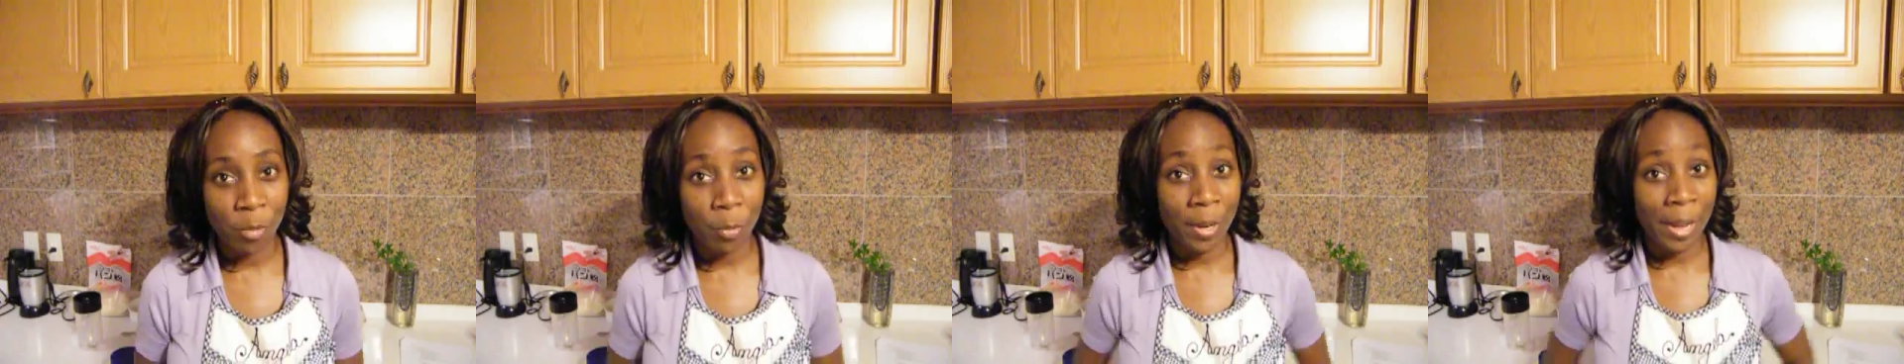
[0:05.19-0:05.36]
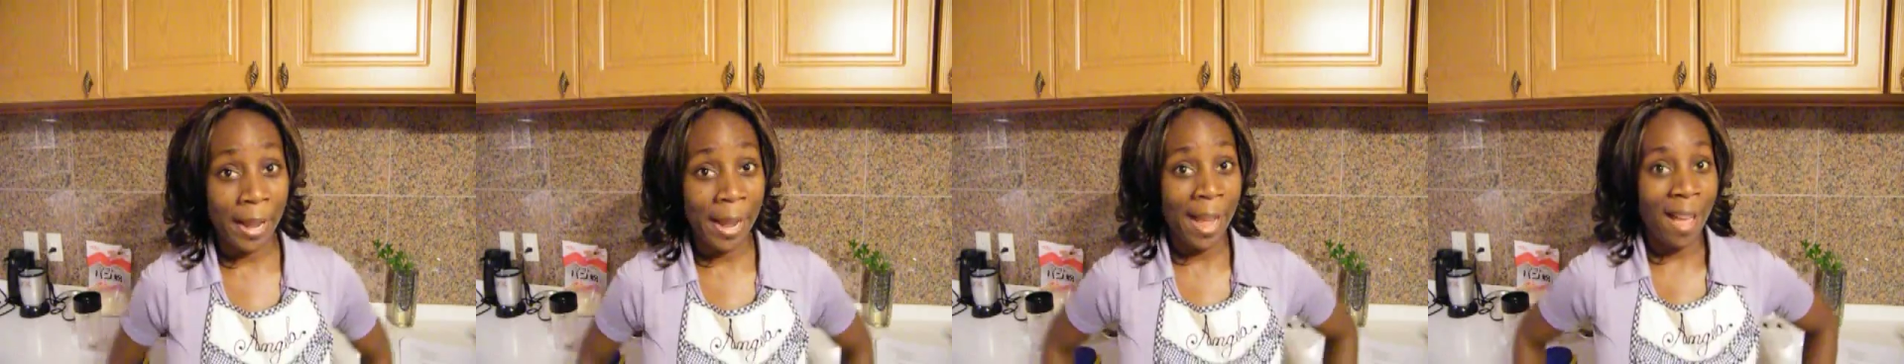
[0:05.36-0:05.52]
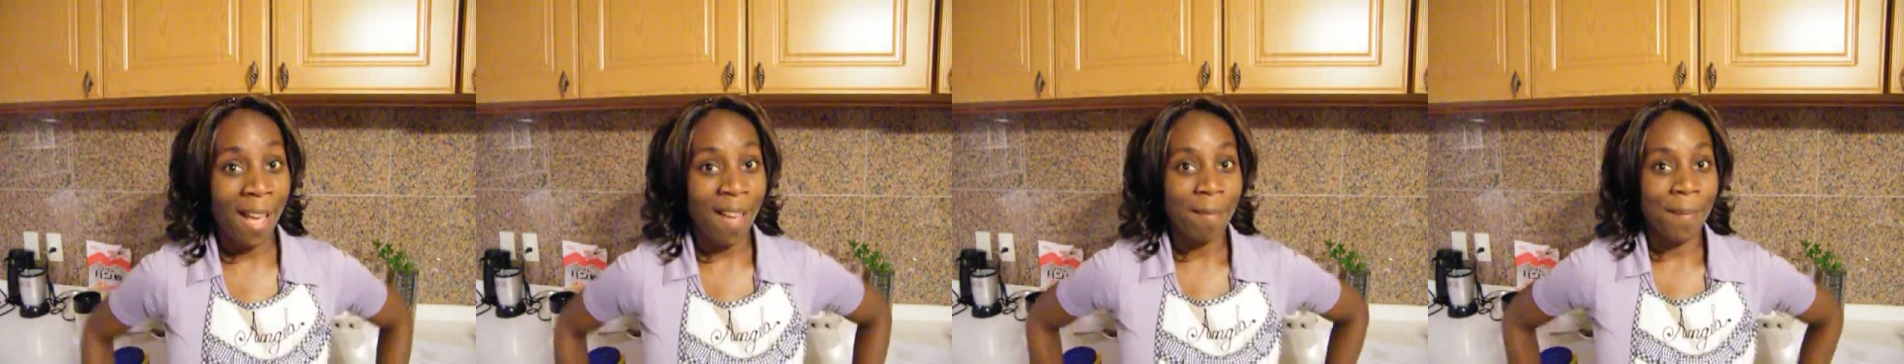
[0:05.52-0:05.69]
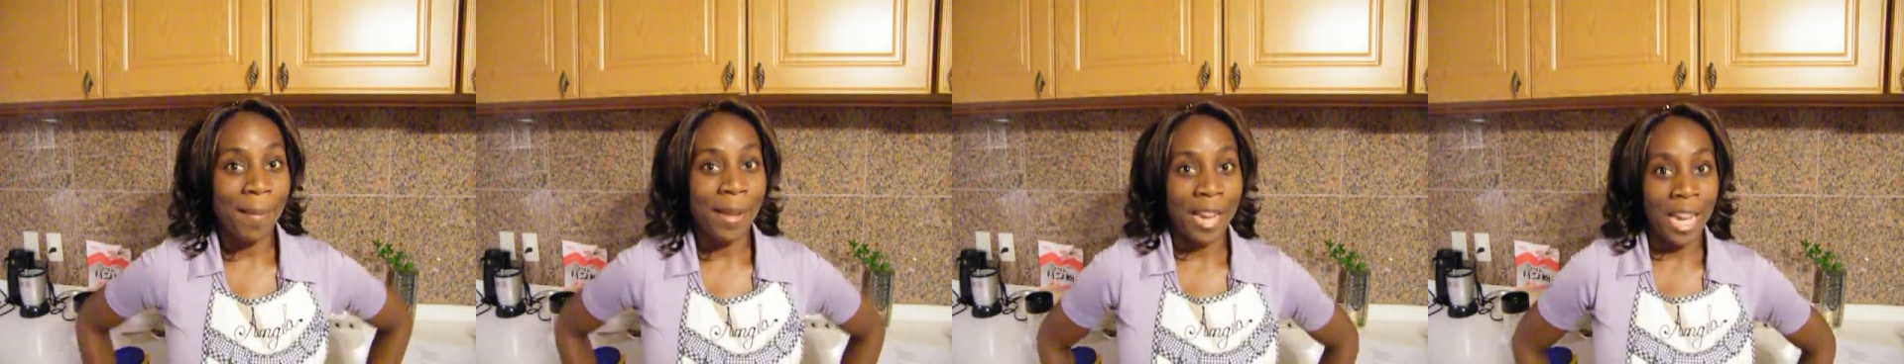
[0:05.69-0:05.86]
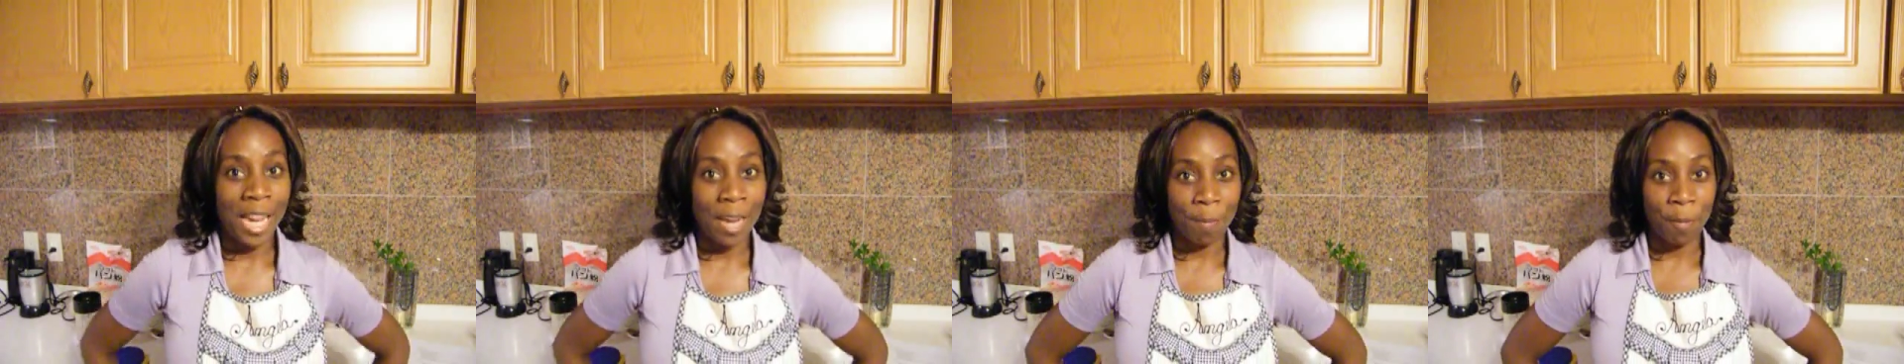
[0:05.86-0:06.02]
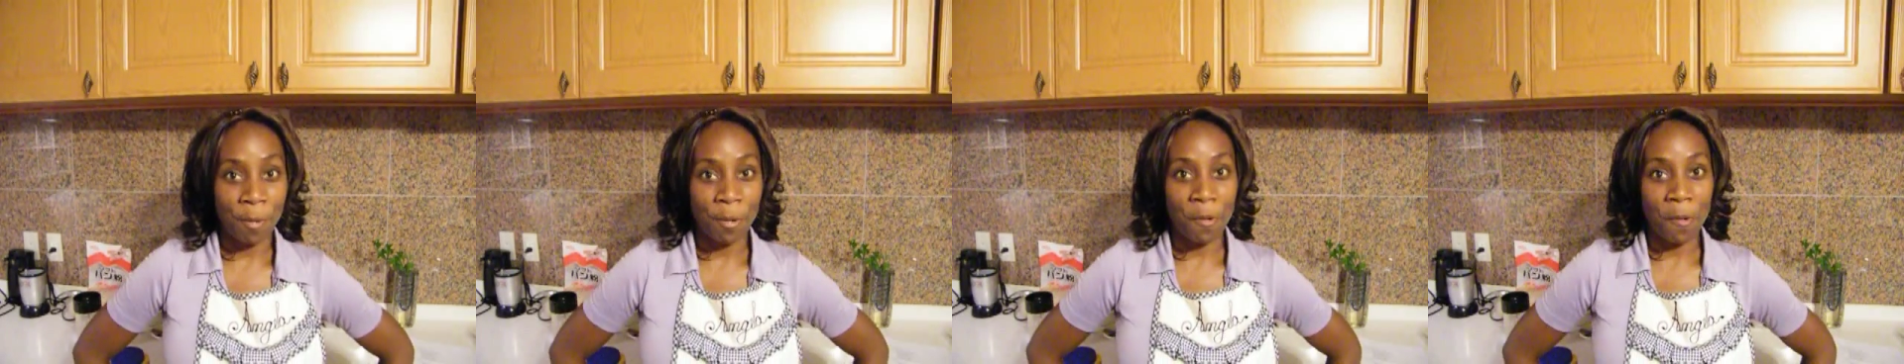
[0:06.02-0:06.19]
when I have my
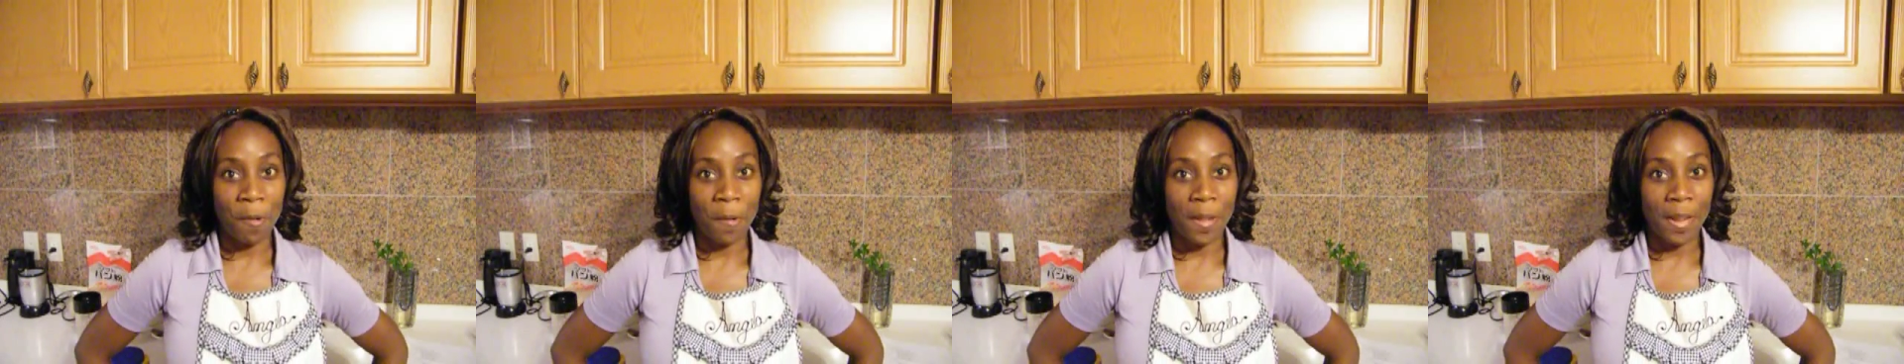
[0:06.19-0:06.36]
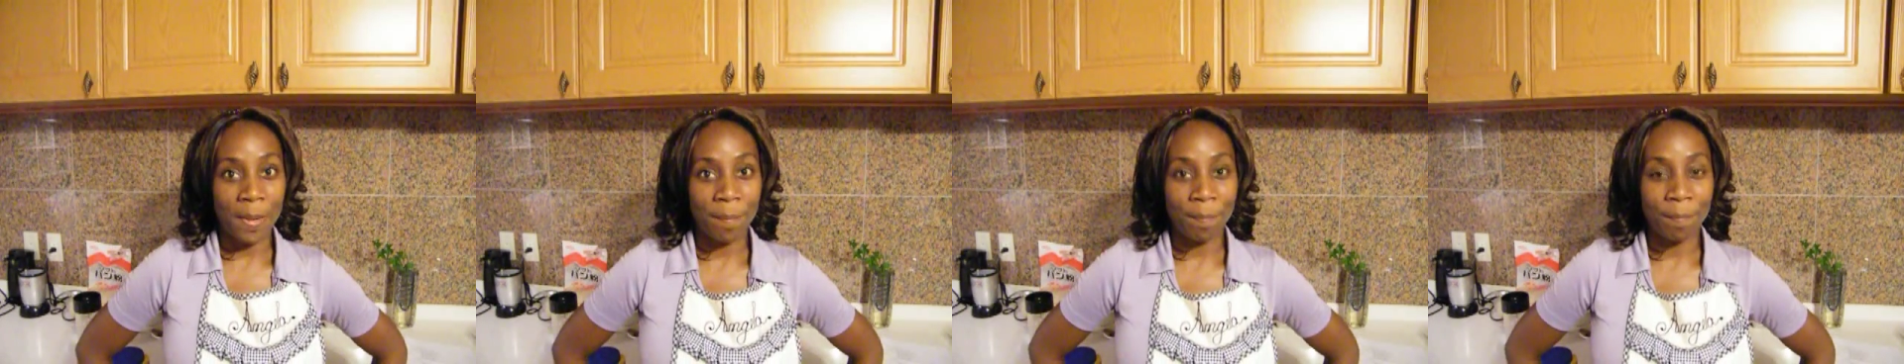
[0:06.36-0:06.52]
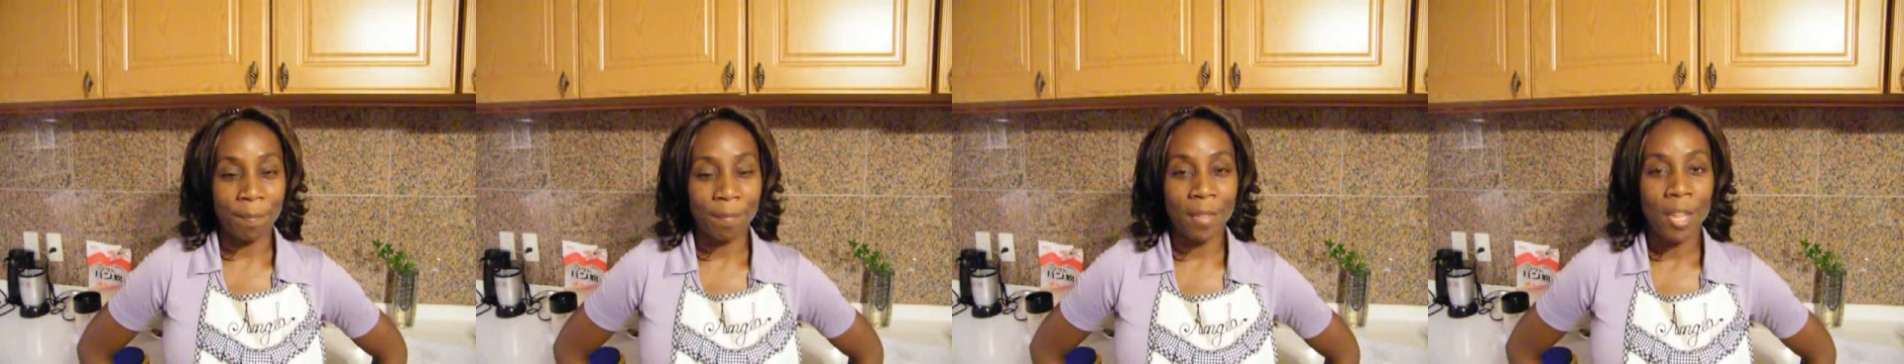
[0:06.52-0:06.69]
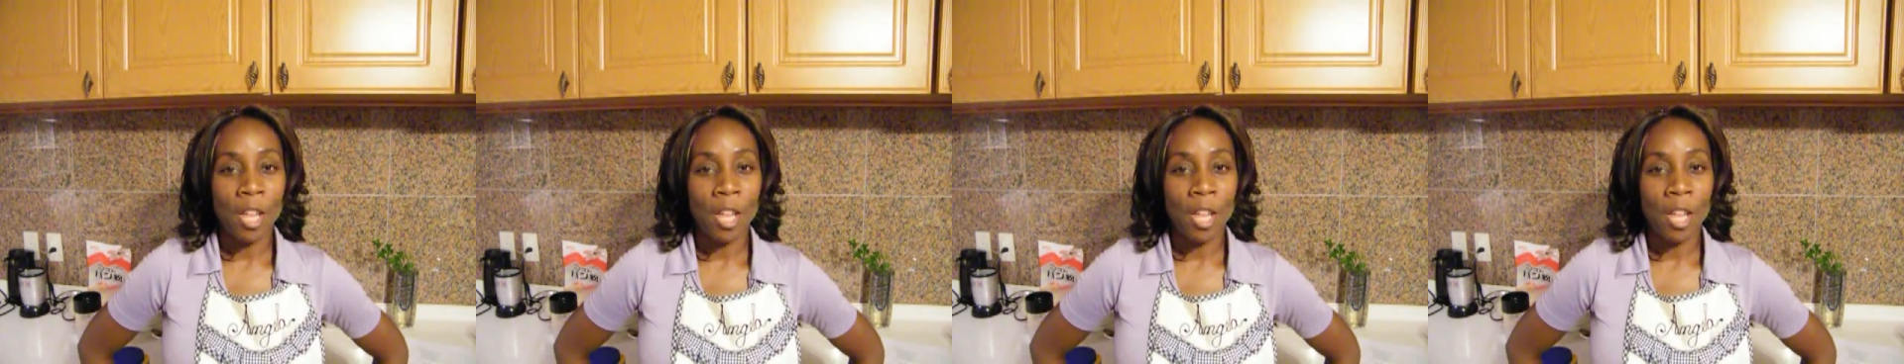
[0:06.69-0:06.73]
apron on.